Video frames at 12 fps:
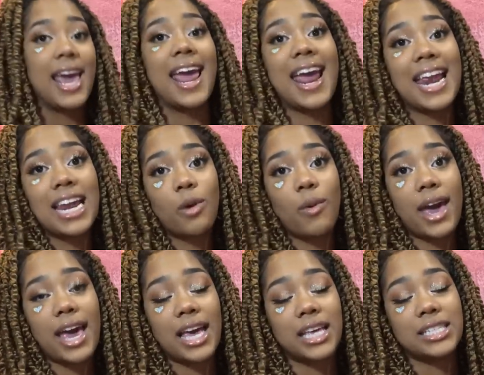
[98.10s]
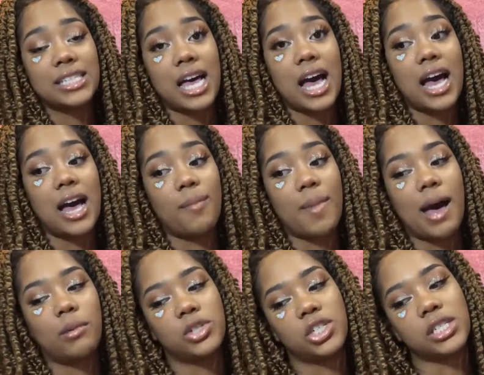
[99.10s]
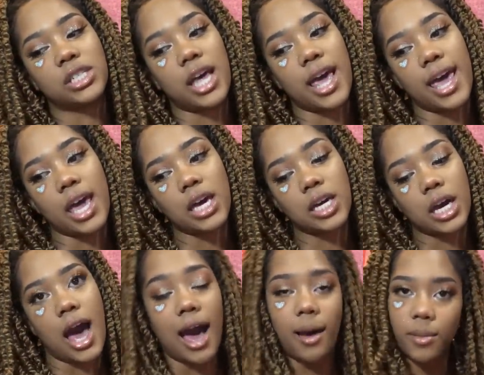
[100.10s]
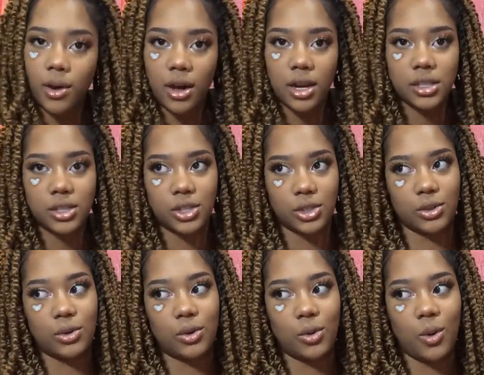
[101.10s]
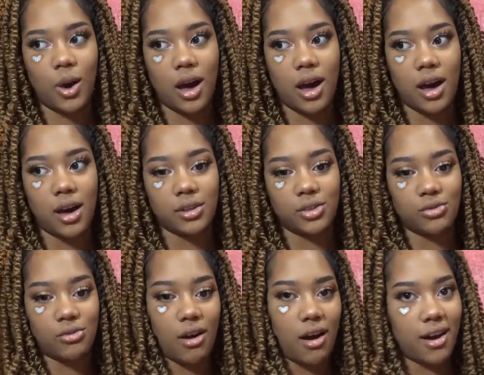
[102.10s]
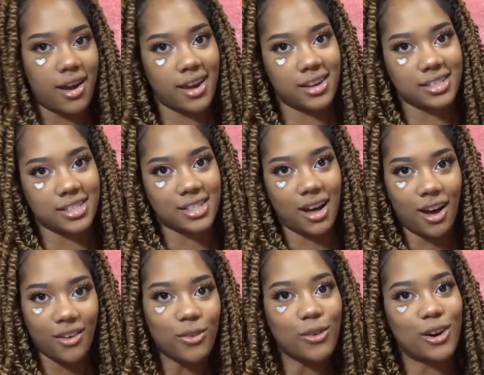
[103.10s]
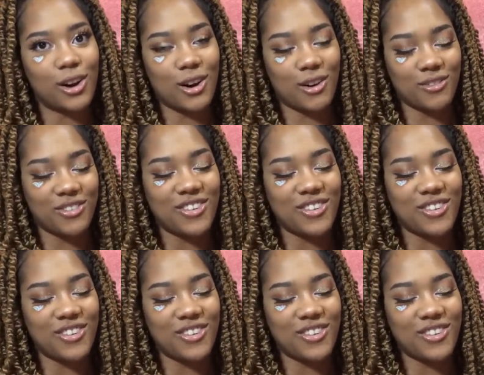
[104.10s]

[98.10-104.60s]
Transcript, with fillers: Anyways, um, I was just like, I'm gonna do a drawing a soft girl